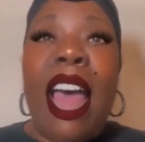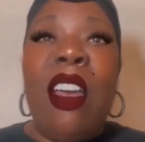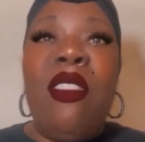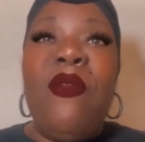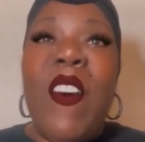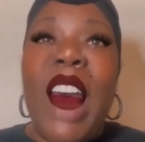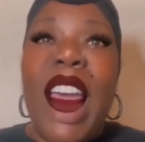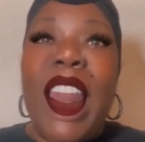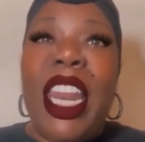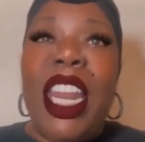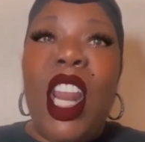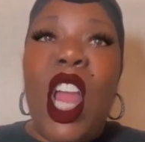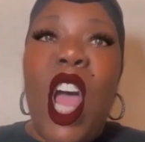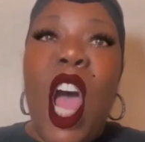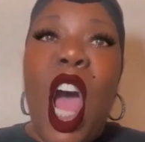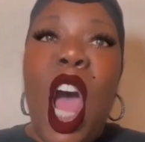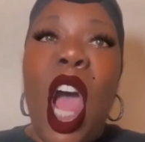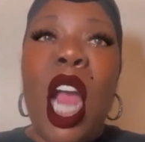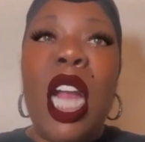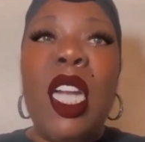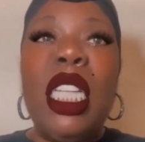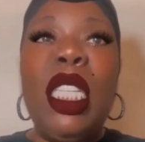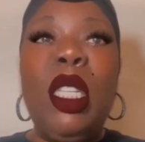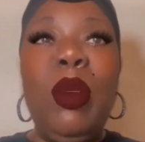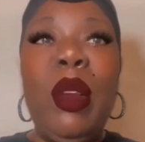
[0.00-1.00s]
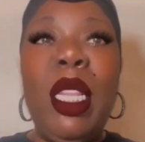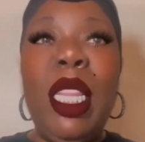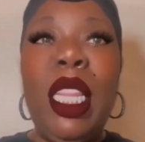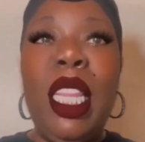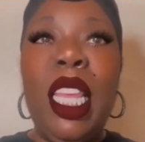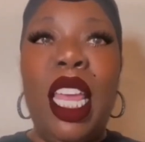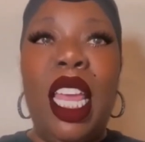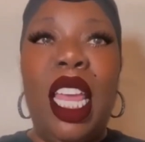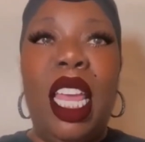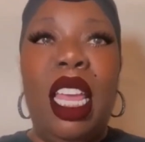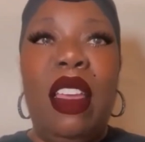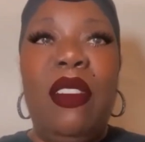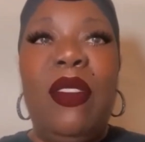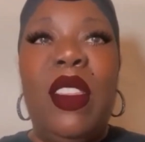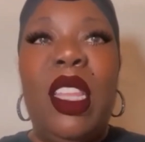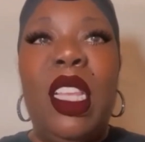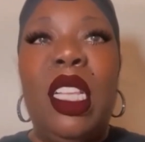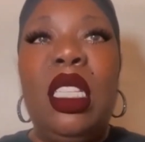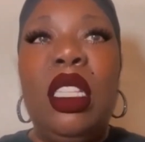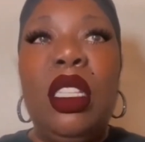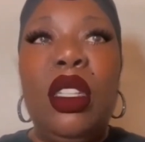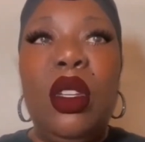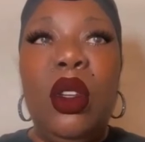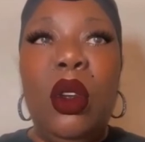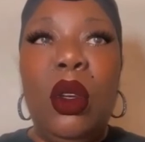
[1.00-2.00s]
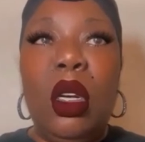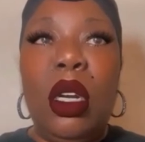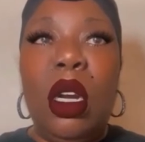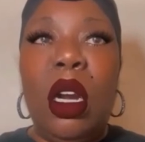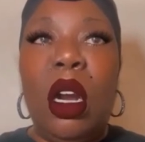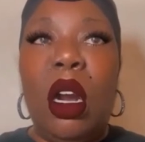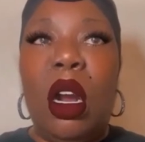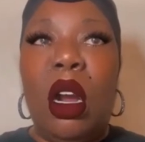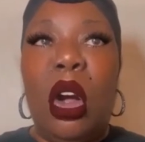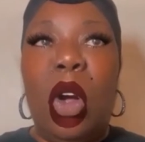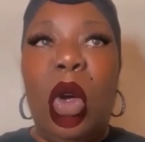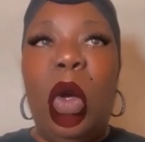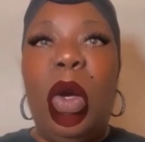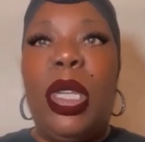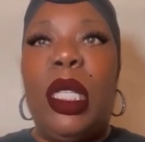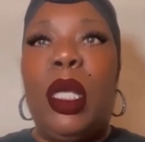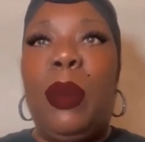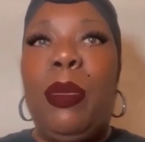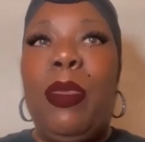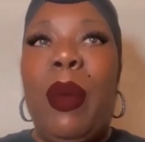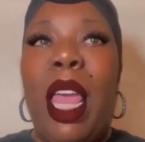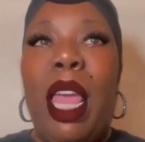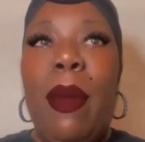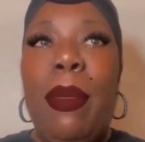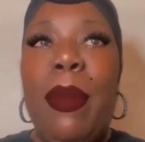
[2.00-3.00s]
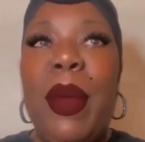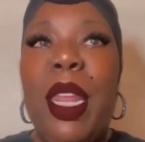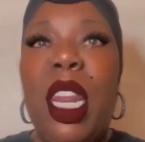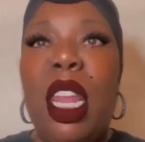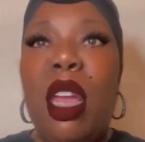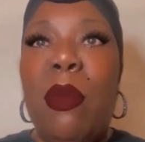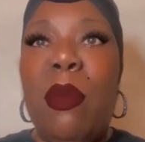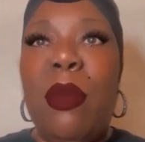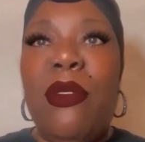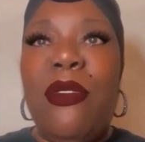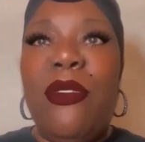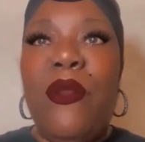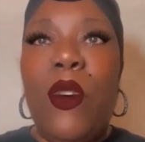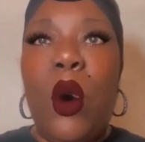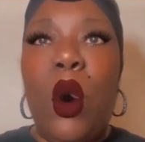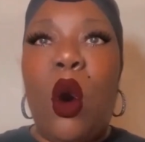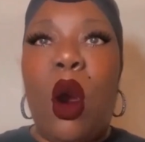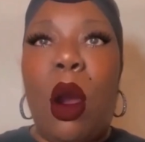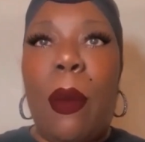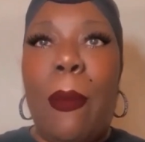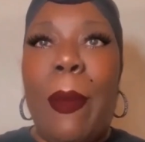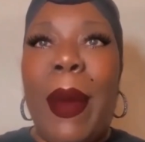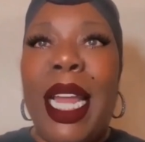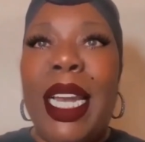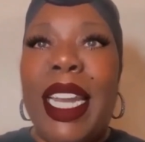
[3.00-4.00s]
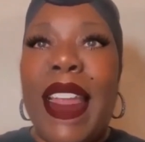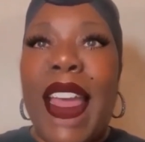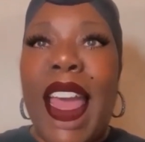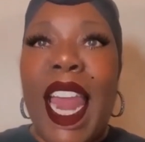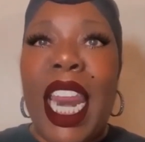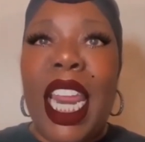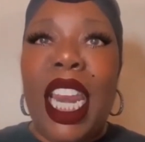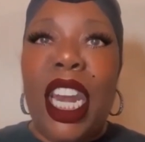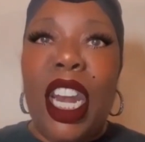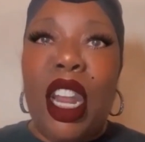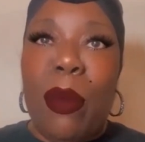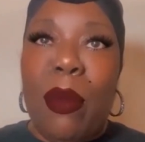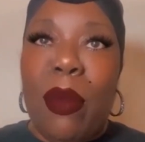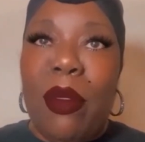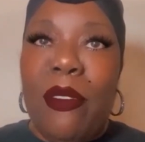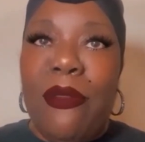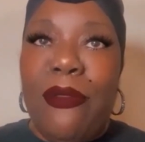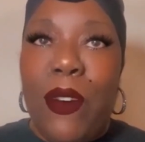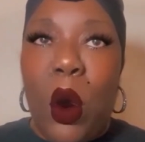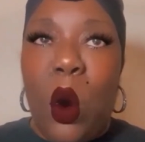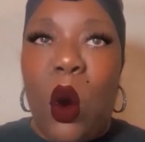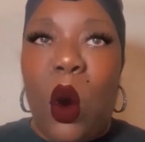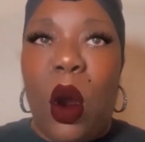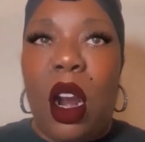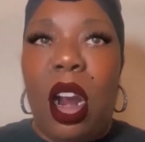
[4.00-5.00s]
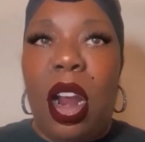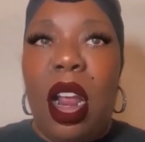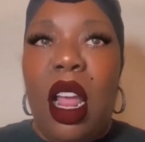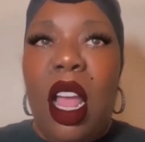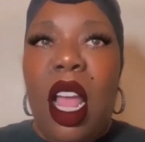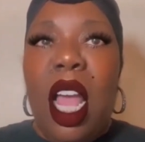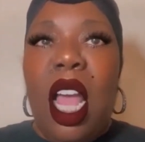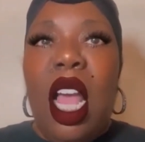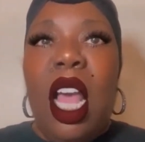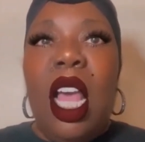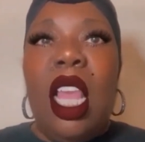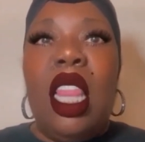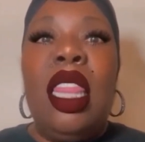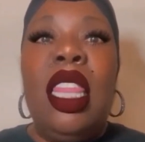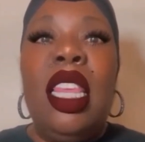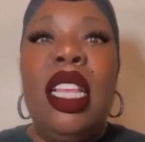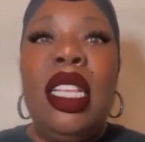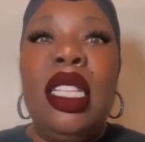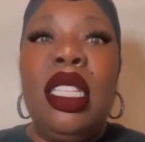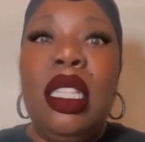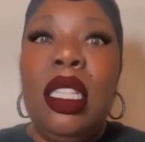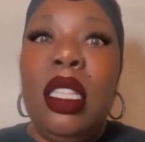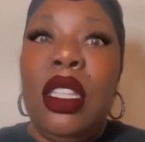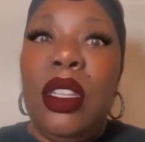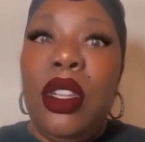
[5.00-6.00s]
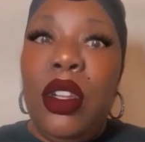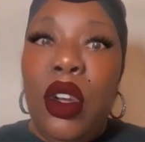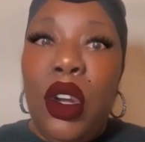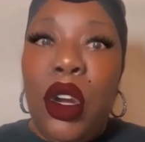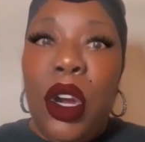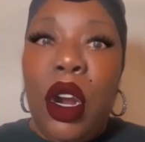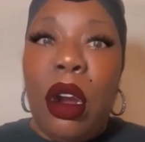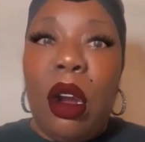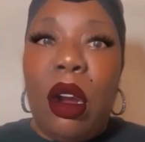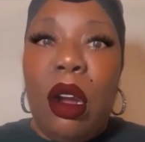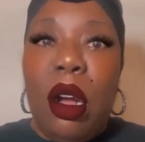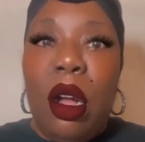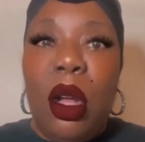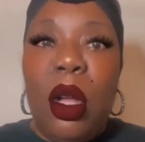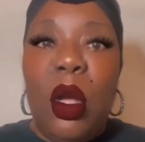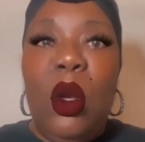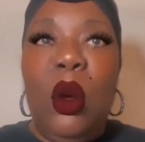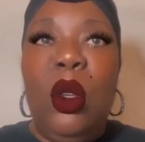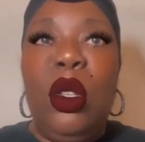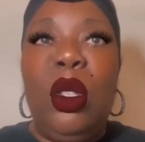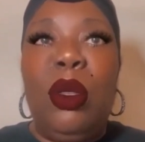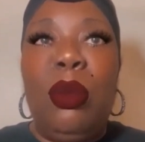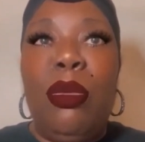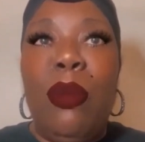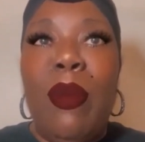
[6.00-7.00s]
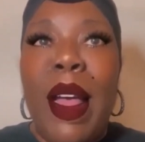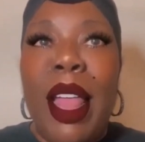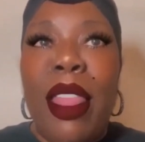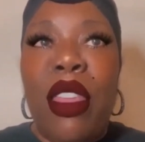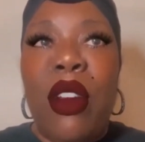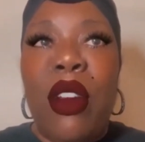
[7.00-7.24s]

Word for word: I find it hard to believe this little girl who is baby number four by daddy number four this little girl, whose